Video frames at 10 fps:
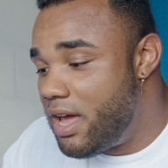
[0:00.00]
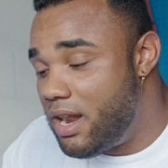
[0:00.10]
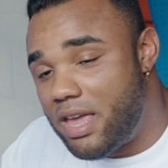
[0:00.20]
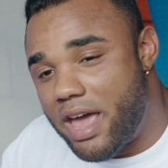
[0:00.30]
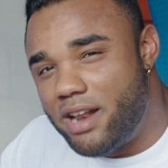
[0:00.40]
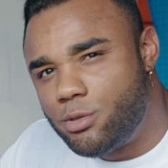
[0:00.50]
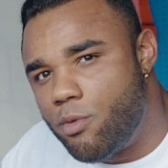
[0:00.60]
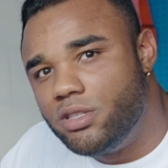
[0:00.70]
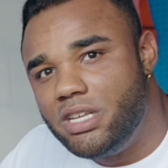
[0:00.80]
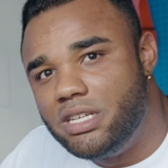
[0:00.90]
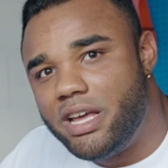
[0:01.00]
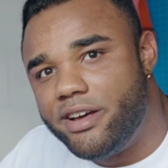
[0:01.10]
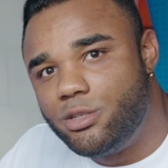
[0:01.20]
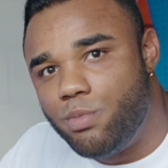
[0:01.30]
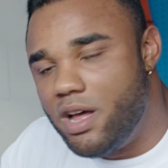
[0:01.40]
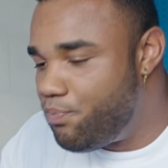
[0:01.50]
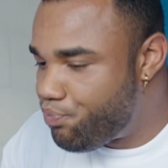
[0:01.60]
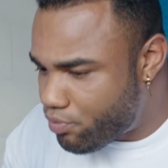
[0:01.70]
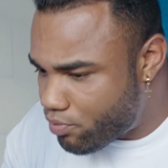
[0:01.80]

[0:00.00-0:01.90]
and again, small details, but